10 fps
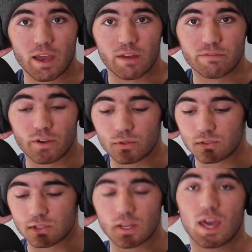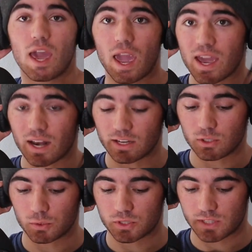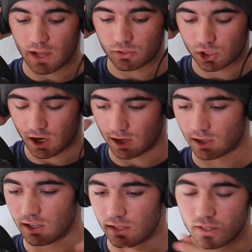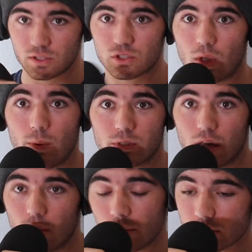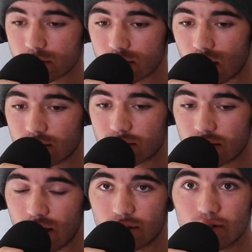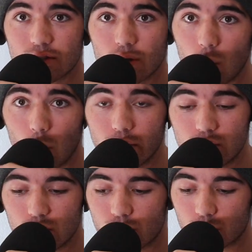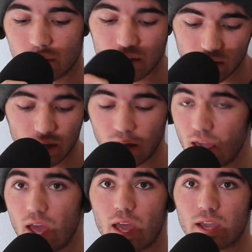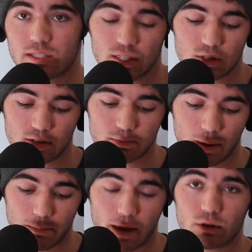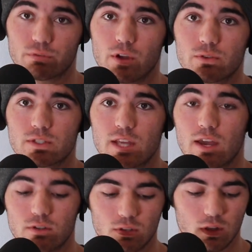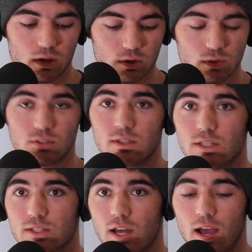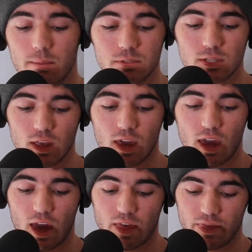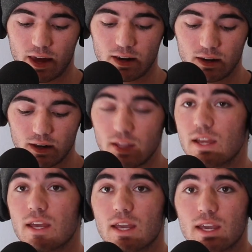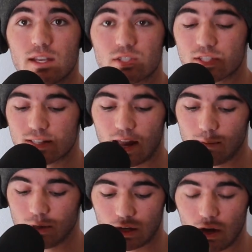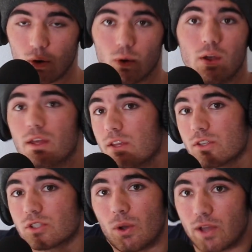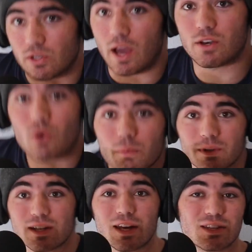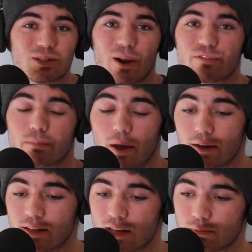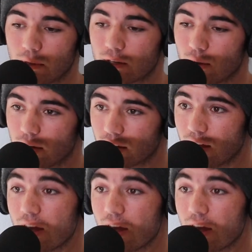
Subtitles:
headphones and I do a sound check. So I would go test, 1, 2, 3. I can adjust my microphone sound using these knobs, and then it's time to go. So I normally start off the podcast by going,